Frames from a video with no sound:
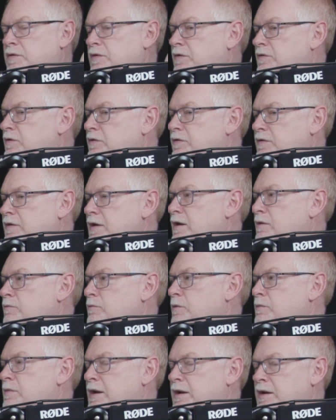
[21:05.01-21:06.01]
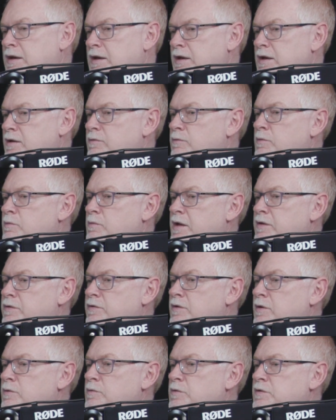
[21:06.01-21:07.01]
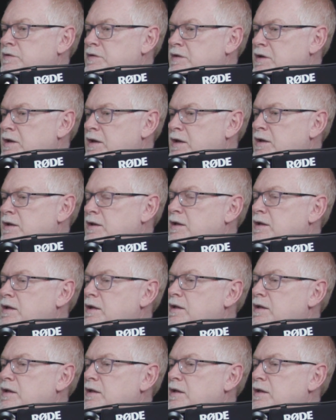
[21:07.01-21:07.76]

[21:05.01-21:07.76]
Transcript: just saying when my kid when my son was 10,